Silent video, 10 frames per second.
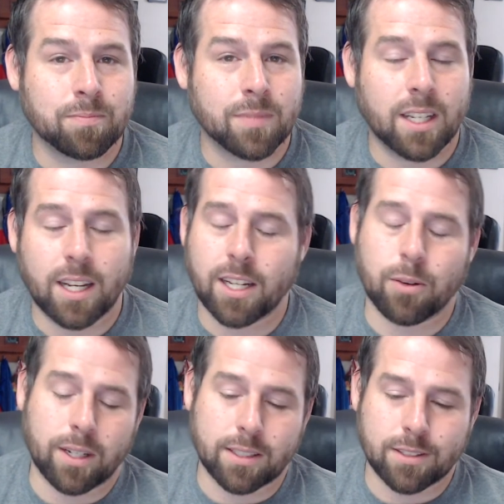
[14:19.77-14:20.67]

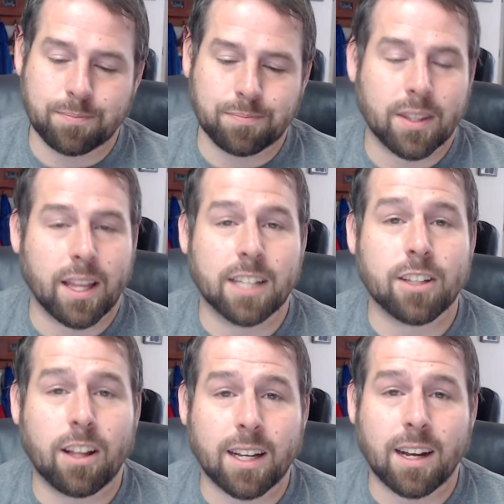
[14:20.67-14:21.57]
Anyways, that's
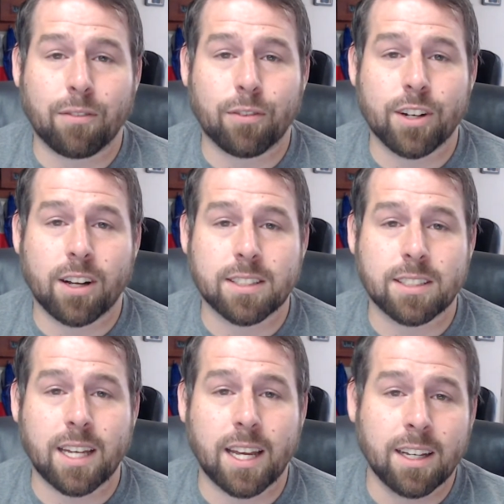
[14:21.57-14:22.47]
all I got for y'all
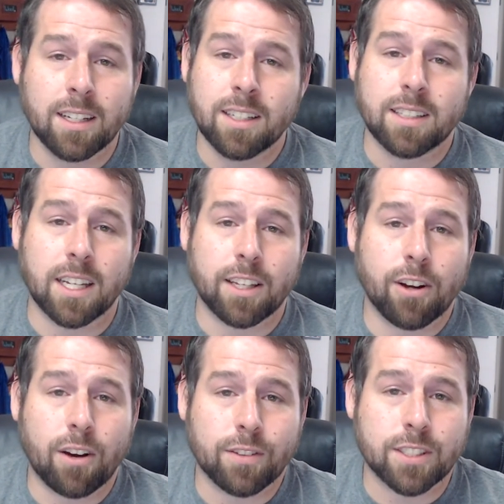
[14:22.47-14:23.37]
today. Thank you
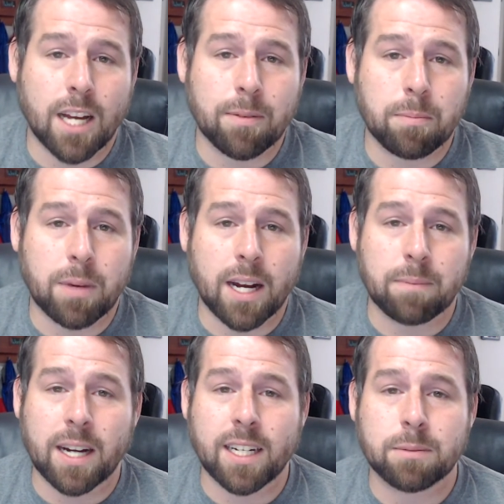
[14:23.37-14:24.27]
all for stopping by.
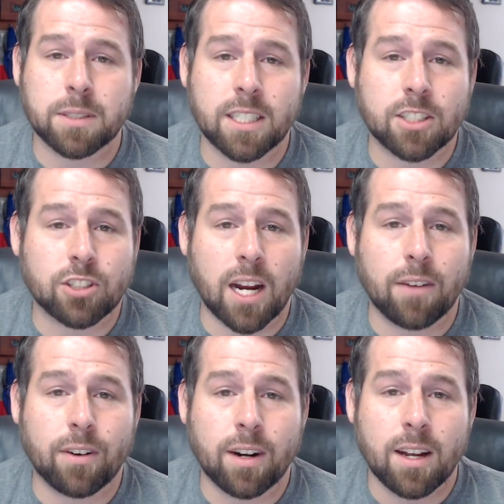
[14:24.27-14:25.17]
My name's Nick
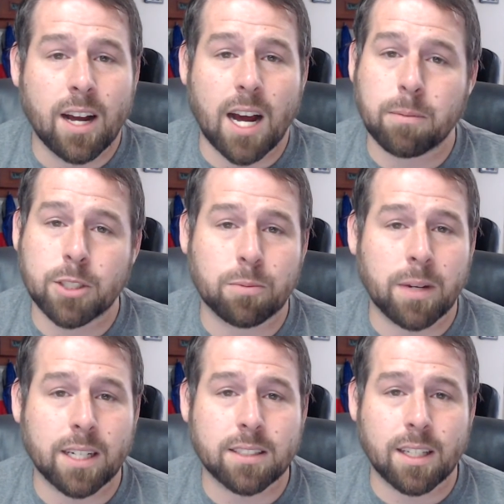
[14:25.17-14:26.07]
Driver. I'm a New
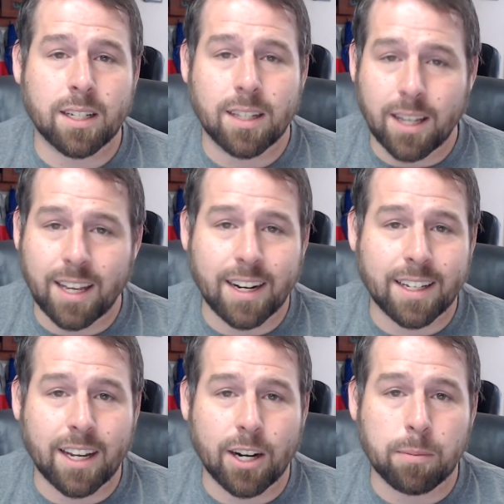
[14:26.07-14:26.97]
Mexican, and I
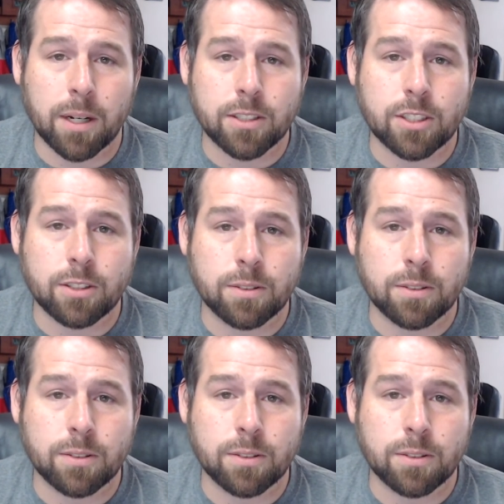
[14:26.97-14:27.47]
care about you.